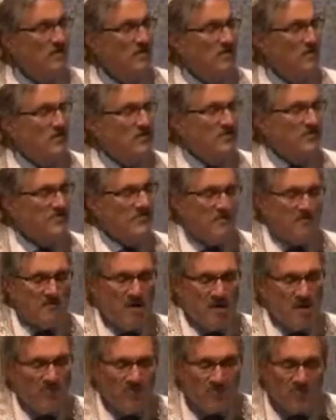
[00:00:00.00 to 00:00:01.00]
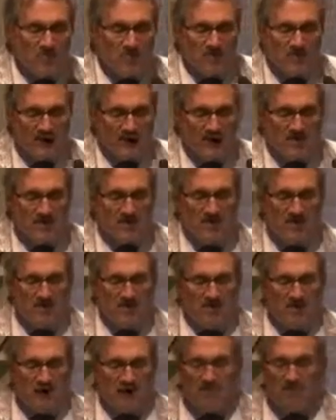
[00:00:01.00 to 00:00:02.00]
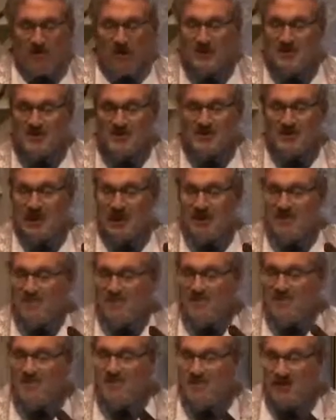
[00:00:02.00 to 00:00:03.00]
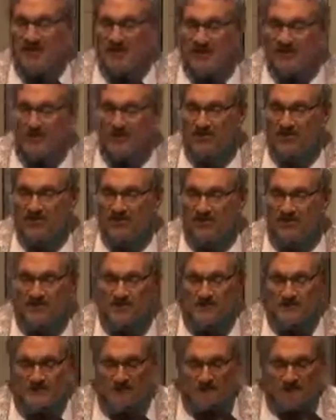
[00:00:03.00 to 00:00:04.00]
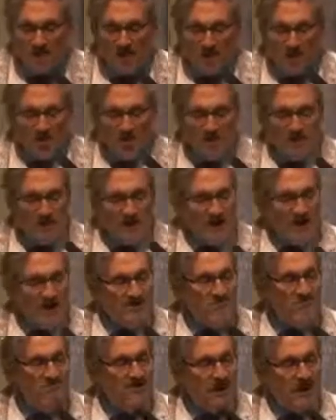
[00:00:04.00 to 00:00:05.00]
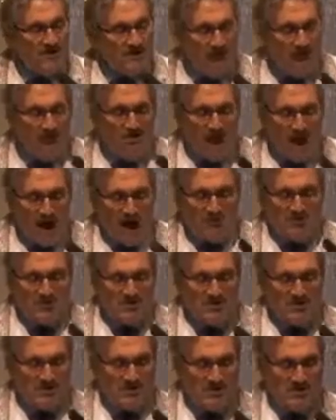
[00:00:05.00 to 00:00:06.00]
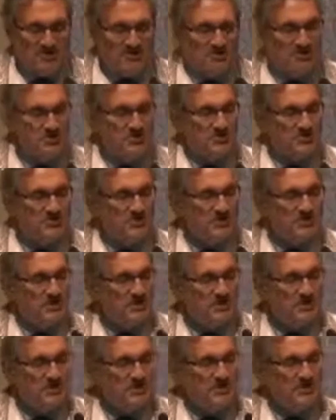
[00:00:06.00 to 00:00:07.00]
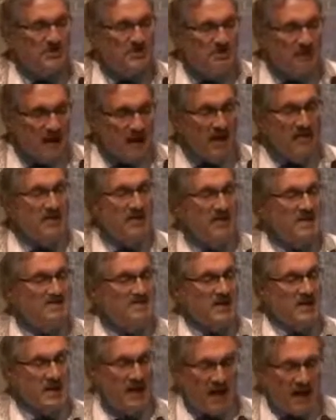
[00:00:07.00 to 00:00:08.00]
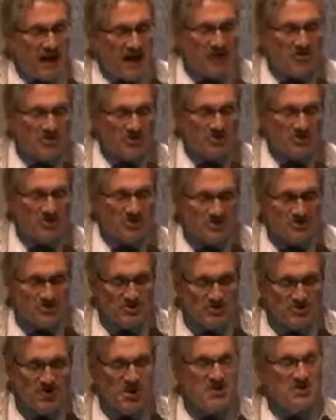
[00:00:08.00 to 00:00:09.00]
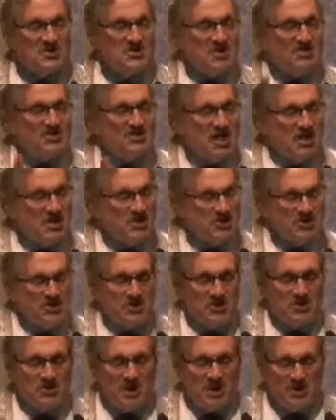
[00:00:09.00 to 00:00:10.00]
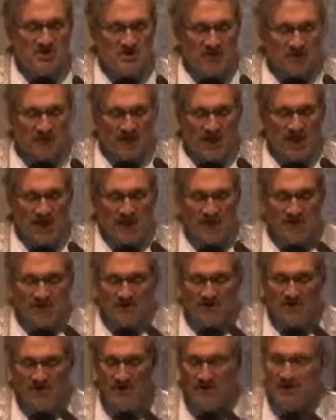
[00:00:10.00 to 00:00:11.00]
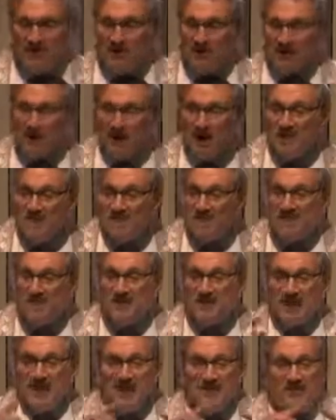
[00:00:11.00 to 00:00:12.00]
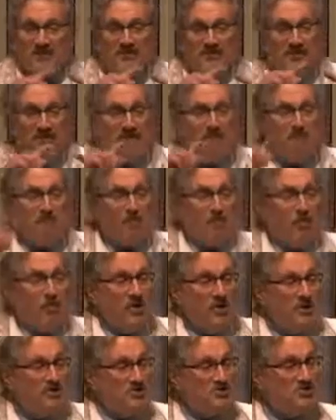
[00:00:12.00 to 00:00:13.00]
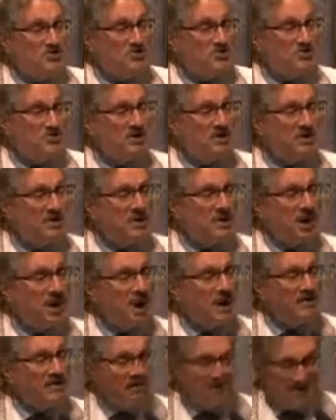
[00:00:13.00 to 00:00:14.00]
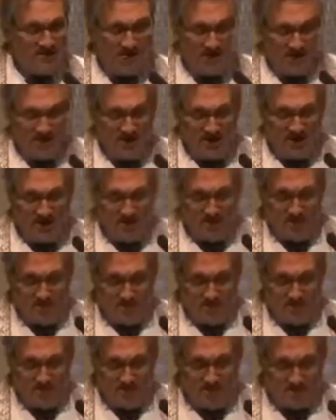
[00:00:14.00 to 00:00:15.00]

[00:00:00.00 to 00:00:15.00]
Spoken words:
To sum up, to the ancient rabbis, life and death were not radical opposites. Death is a conscious, sentient state. Life and death points on a continuum.